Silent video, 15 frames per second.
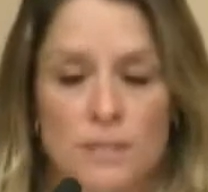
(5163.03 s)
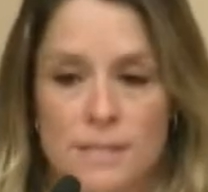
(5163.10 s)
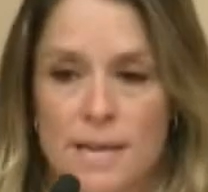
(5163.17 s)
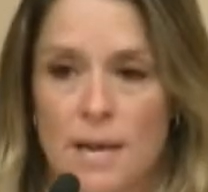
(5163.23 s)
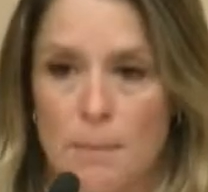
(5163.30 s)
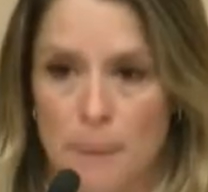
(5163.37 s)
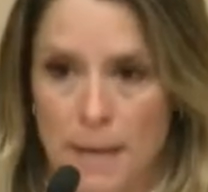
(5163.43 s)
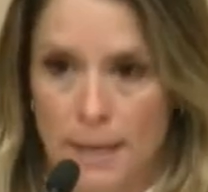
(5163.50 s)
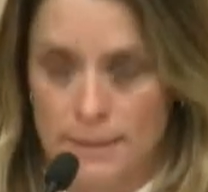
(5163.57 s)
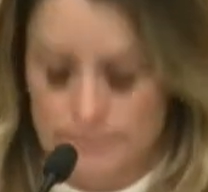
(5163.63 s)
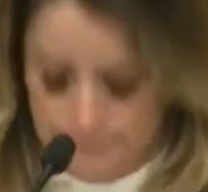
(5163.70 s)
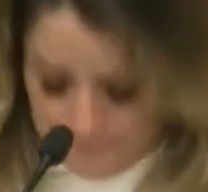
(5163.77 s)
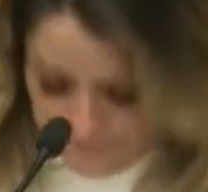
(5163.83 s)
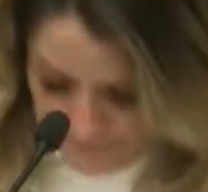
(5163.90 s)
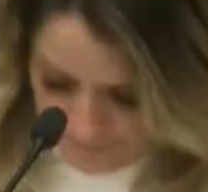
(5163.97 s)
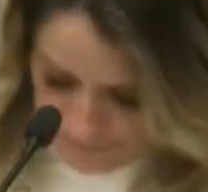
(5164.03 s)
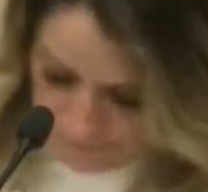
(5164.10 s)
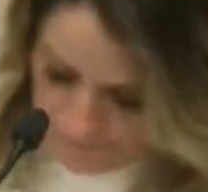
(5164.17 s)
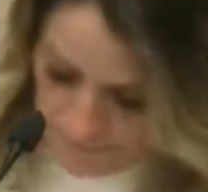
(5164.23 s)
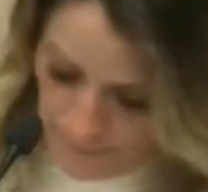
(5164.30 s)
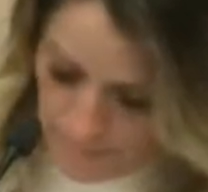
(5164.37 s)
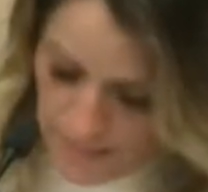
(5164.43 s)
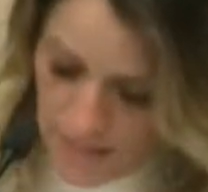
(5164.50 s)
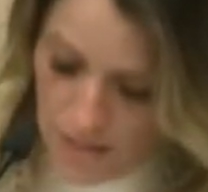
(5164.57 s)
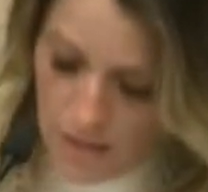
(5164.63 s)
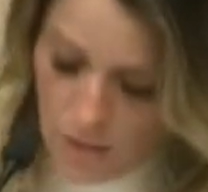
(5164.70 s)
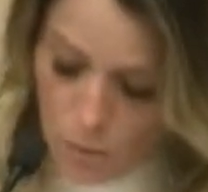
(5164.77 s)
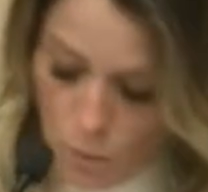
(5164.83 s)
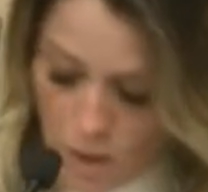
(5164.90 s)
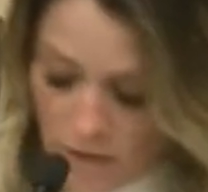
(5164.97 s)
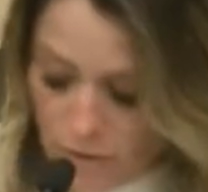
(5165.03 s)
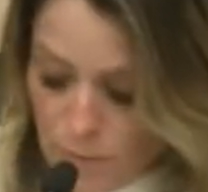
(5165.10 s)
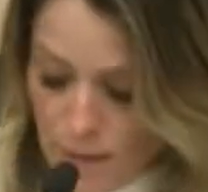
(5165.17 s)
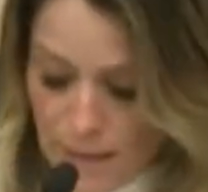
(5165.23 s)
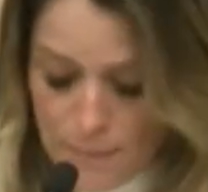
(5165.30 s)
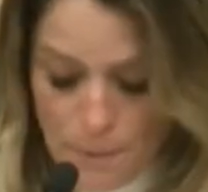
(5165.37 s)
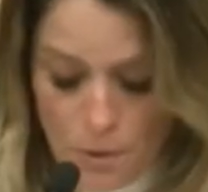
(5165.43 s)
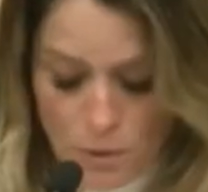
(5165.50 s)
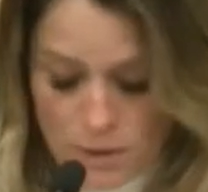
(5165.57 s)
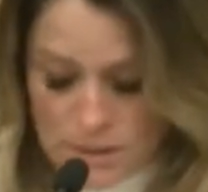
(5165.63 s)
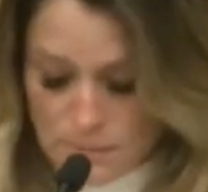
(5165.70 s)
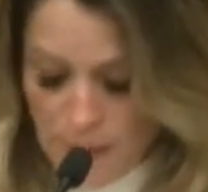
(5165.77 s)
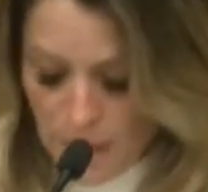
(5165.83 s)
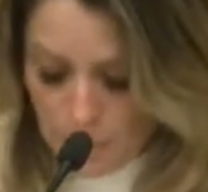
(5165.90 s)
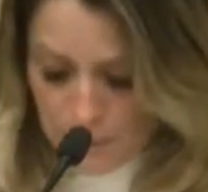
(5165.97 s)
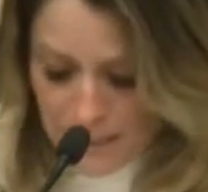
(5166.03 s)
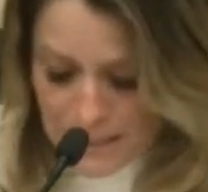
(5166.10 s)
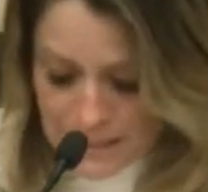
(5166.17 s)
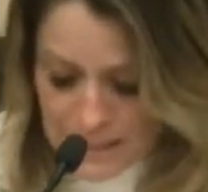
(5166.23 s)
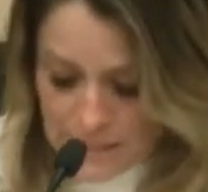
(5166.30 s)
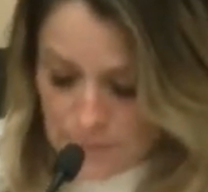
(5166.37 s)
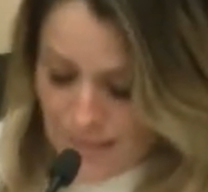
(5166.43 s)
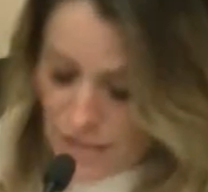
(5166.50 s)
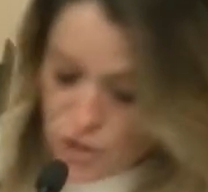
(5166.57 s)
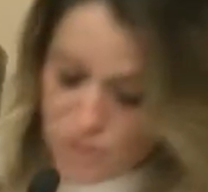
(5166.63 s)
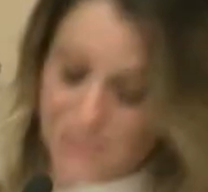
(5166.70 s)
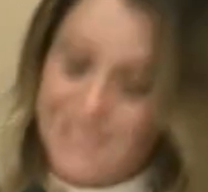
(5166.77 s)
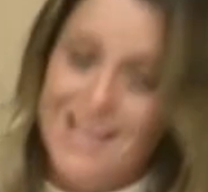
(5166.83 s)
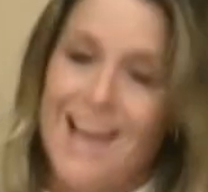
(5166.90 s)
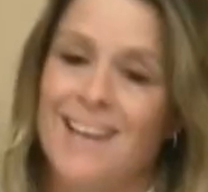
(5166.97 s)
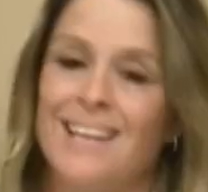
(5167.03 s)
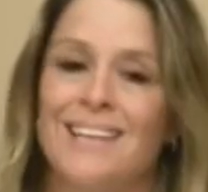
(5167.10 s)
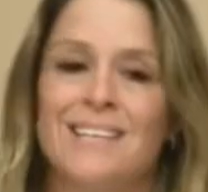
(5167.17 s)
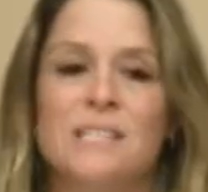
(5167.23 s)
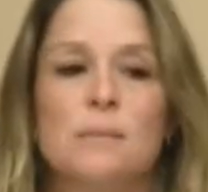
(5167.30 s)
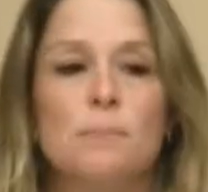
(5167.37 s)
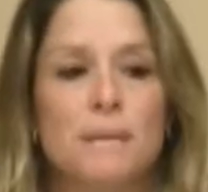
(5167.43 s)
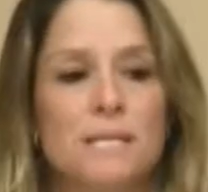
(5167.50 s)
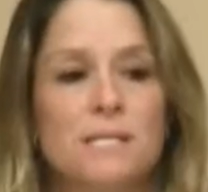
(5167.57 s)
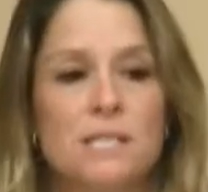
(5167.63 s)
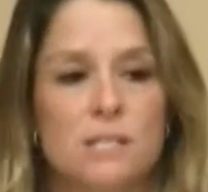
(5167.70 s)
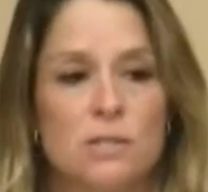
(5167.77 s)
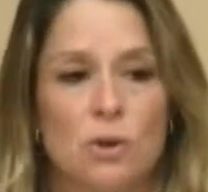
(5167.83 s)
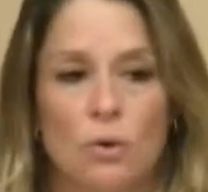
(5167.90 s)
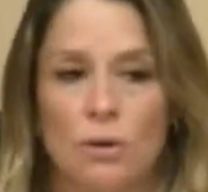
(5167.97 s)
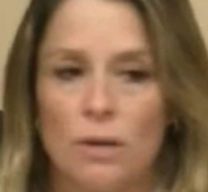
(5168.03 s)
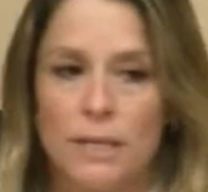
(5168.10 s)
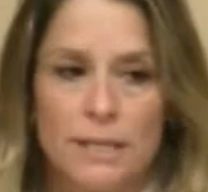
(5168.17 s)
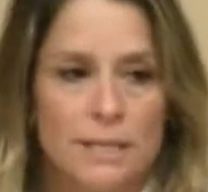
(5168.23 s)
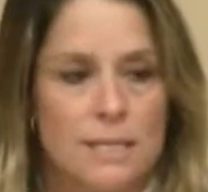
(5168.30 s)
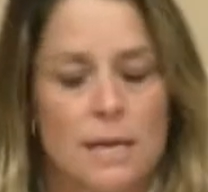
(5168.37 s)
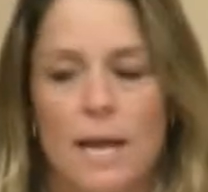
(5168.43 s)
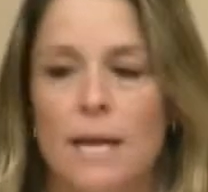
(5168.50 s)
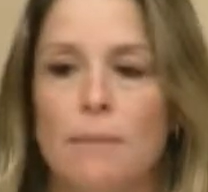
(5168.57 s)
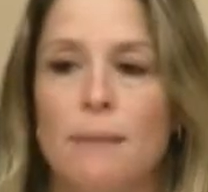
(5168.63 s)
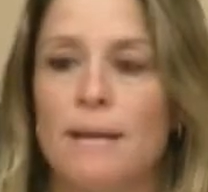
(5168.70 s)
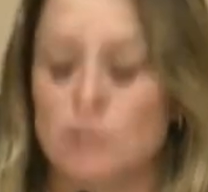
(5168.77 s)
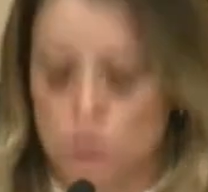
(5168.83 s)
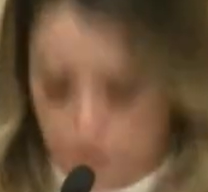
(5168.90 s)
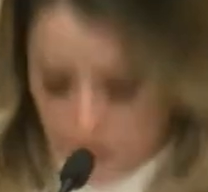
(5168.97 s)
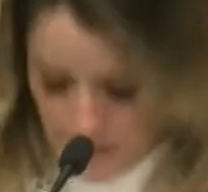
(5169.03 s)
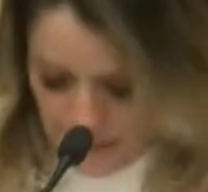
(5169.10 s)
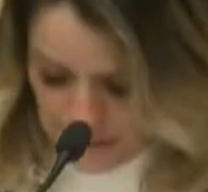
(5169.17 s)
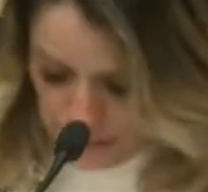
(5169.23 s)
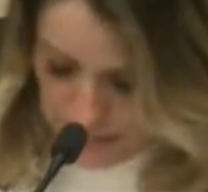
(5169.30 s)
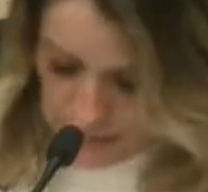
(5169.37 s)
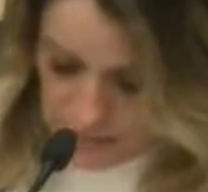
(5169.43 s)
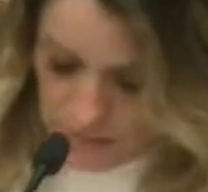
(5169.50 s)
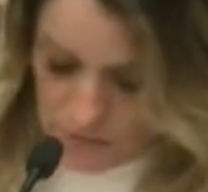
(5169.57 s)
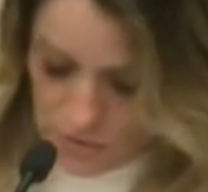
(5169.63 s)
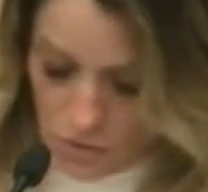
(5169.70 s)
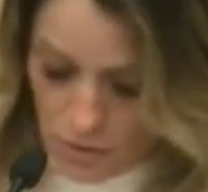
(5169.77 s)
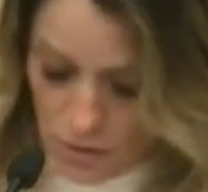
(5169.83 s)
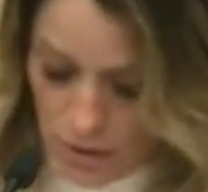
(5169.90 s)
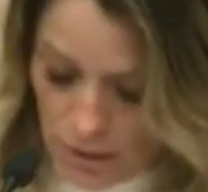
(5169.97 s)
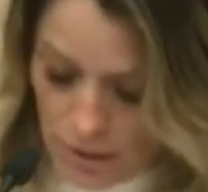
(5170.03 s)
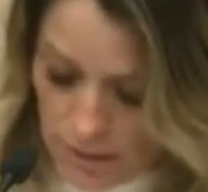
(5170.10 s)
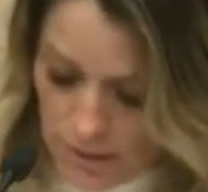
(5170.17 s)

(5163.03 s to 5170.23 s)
campaign. One of my opponent's mail pieces mentions that he's a business owner. He tonight mentioned he's a business owner.